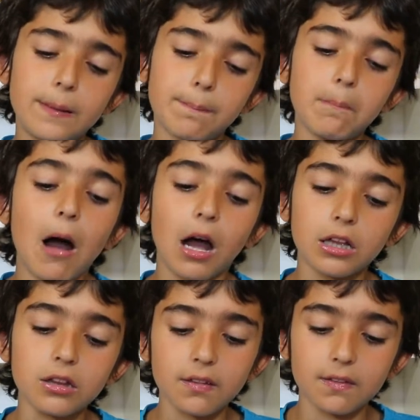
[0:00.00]

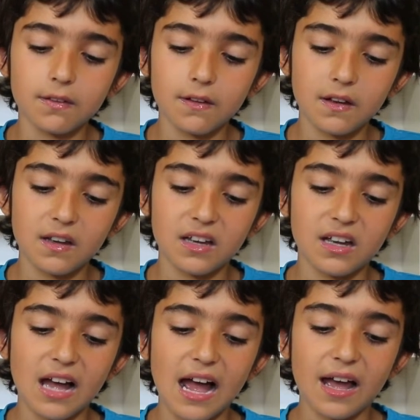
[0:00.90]
months.
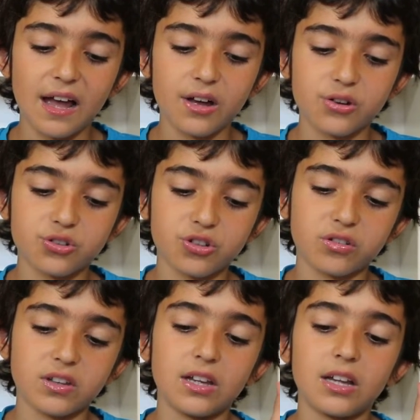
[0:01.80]
How should I
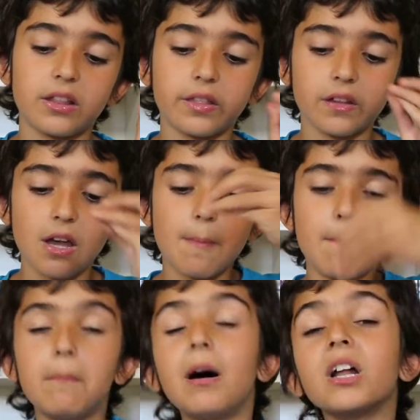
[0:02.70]
say? It's
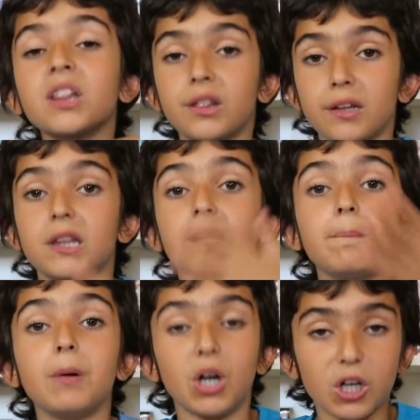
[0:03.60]
months in the
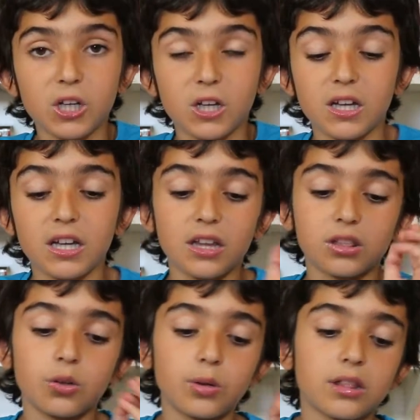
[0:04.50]
book.
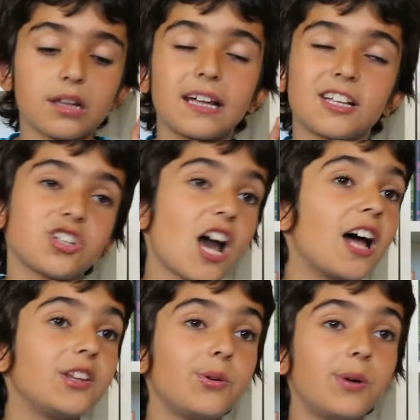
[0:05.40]
So it's like
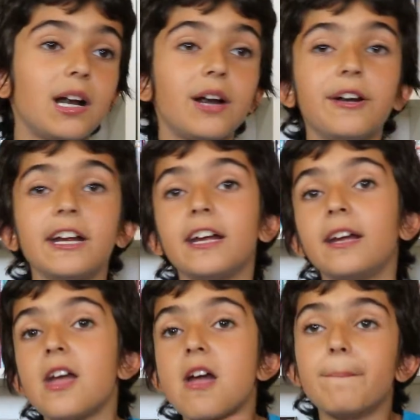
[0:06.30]

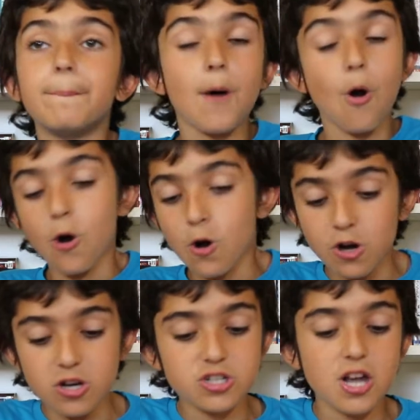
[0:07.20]
January,
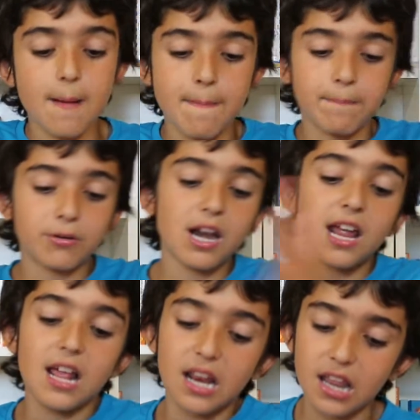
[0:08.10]
March,
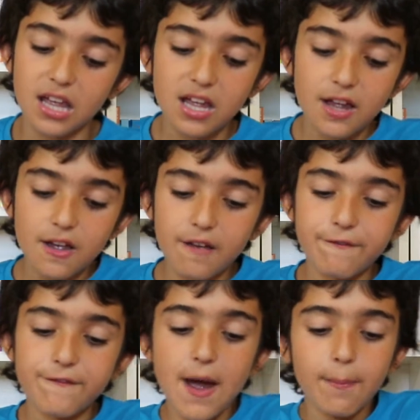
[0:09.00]
April,
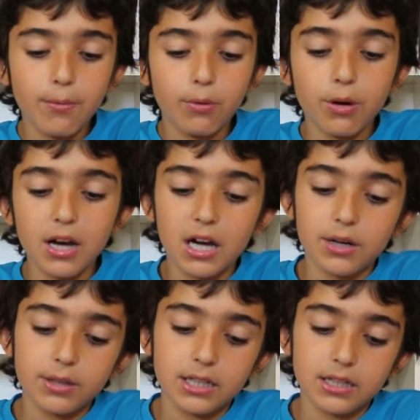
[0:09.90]

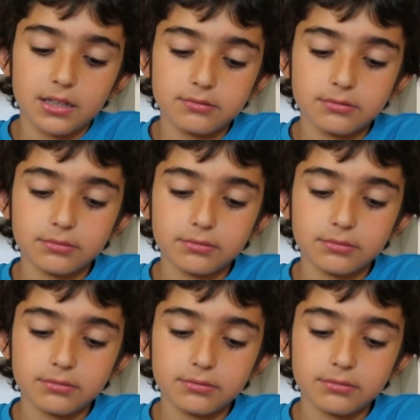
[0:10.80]
February,